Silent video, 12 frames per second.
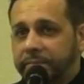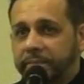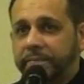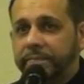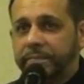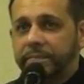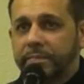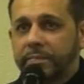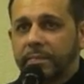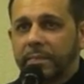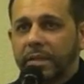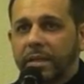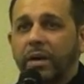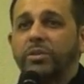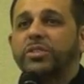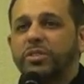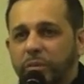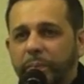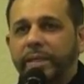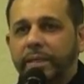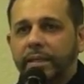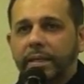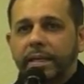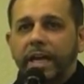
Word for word: Hmm? How stupid.